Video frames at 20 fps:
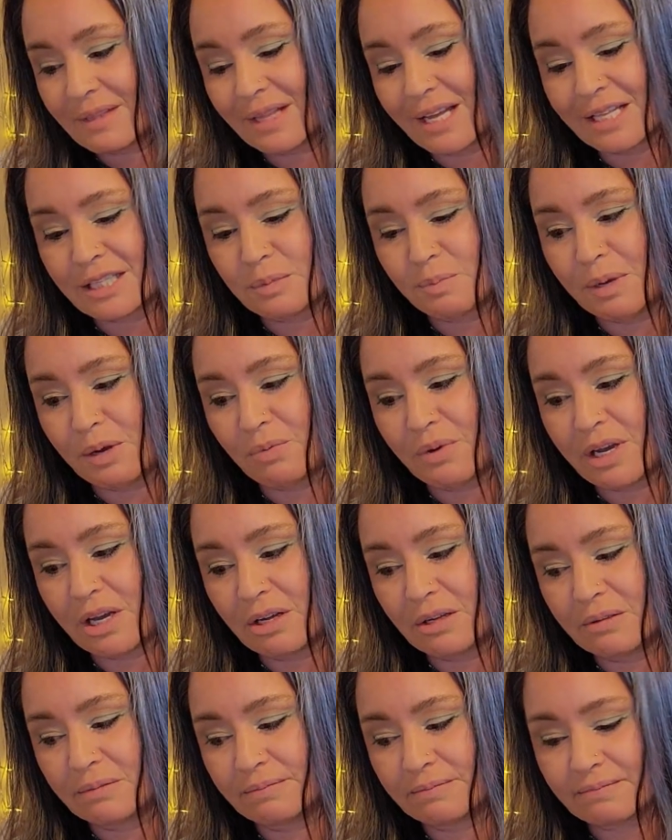Let's be
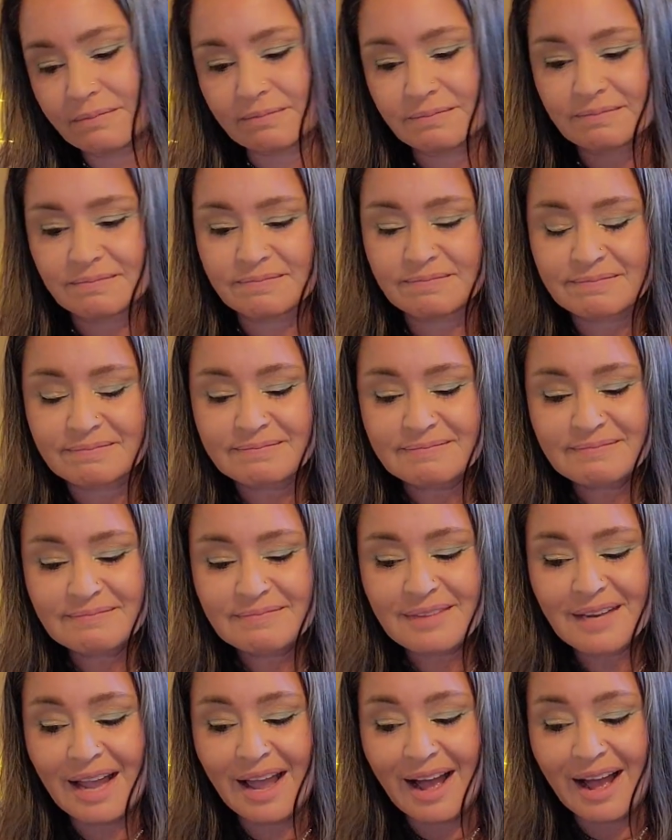real.
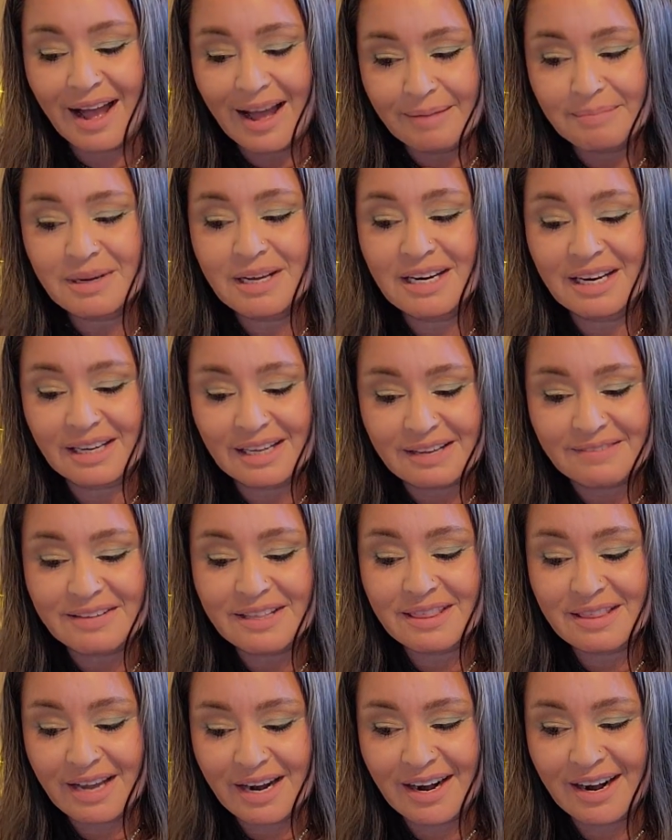I'm going to leave
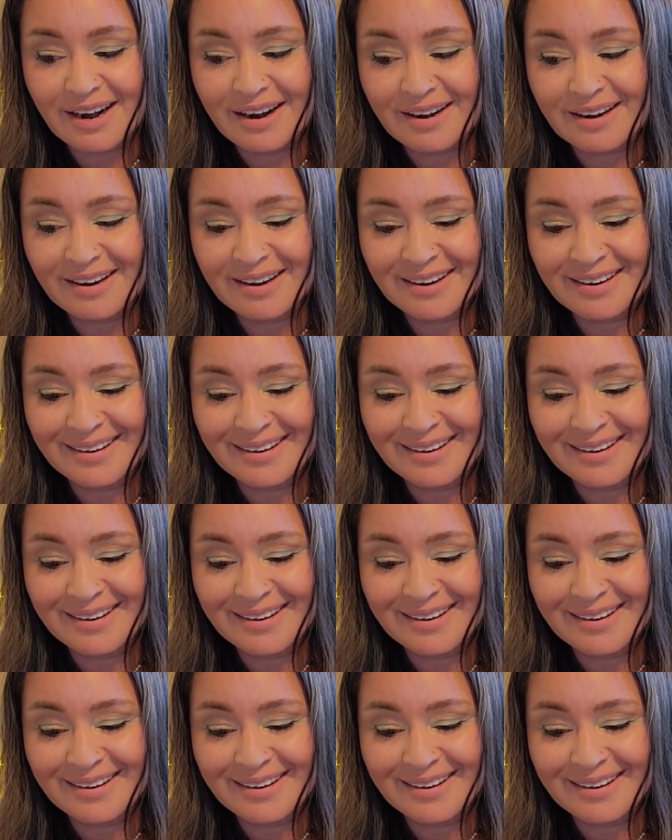it there.